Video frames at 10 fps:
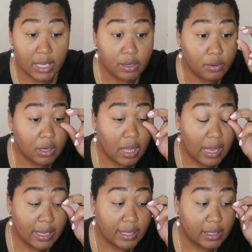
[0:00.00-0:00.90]
And
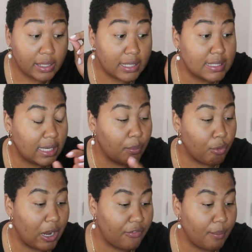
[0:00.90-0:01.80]
I can take a
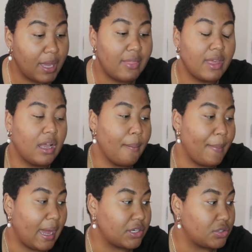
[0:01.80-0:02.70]
break from it and then come
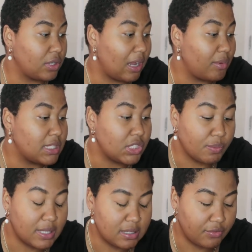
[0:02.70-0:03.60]
back to it. I've been
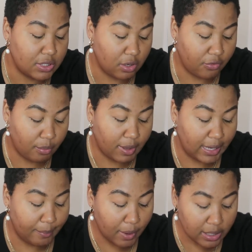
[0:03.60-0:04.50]
teaching myself tarot for
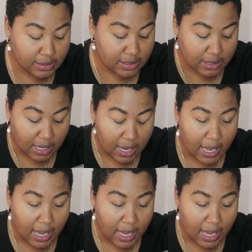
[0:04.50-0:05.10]
about eight months.